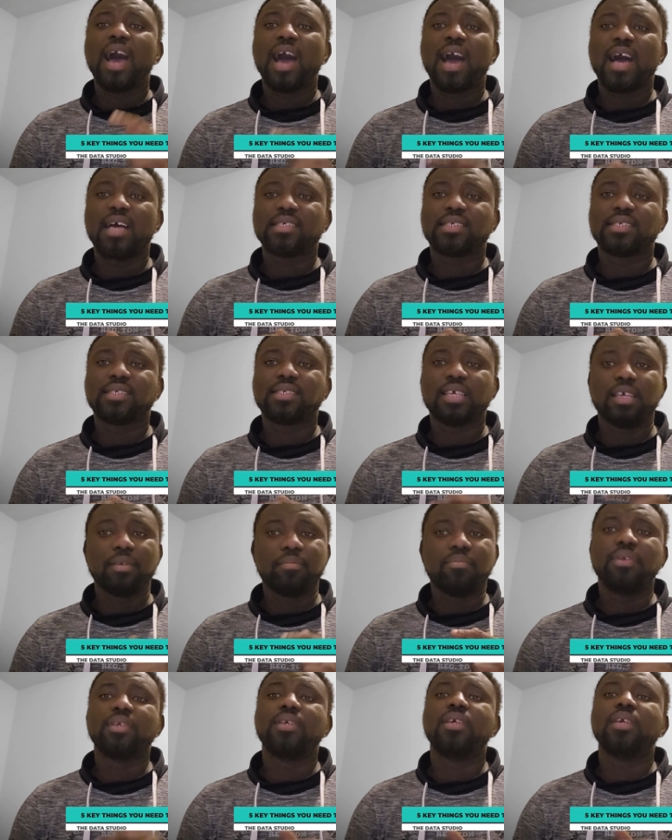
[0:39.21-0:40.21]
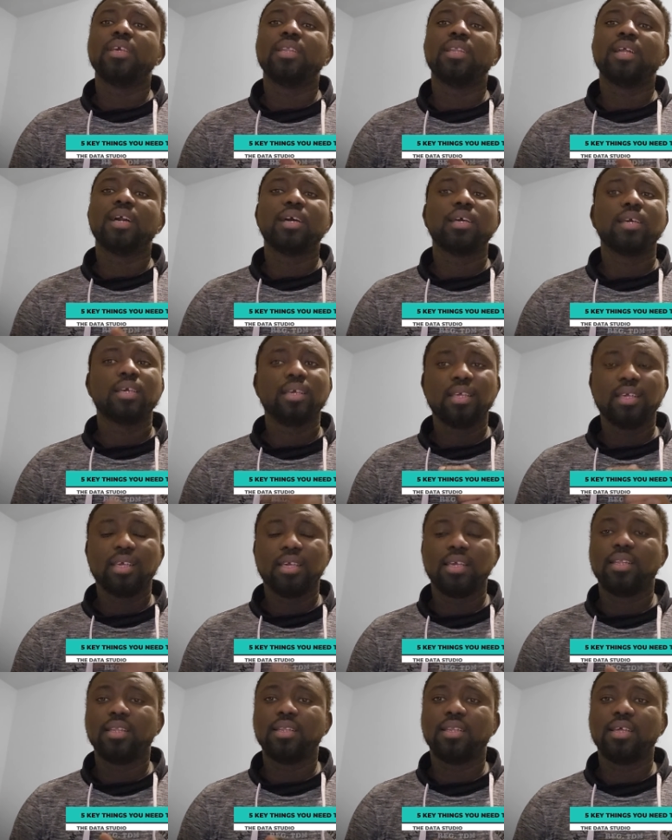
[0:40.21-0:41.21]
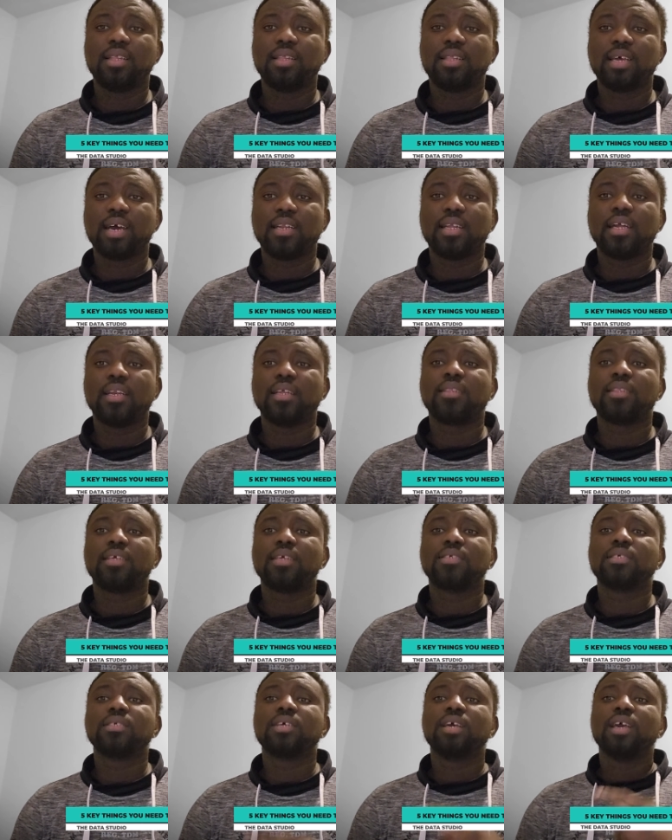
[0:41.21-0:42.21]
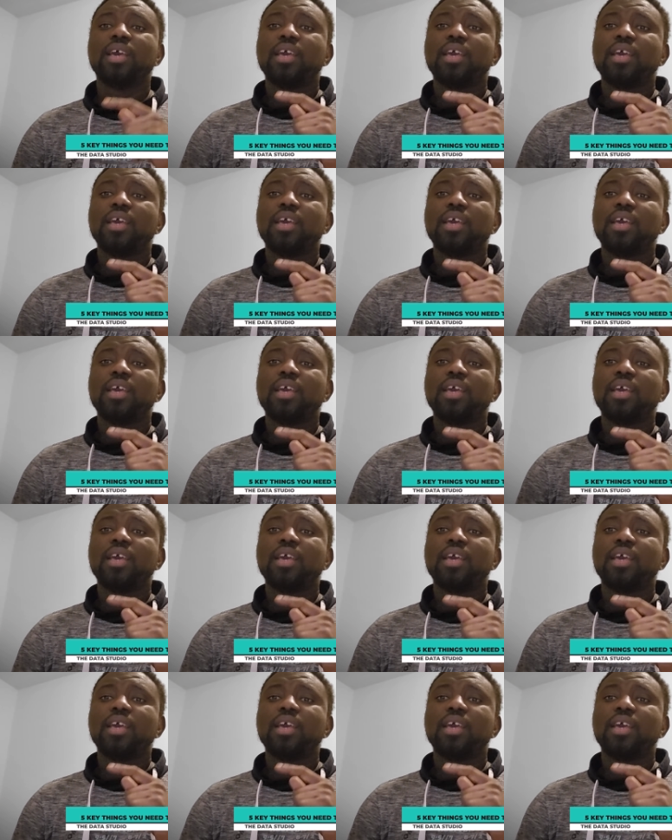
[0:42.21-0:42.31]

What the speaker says: as a beginner in data analytics.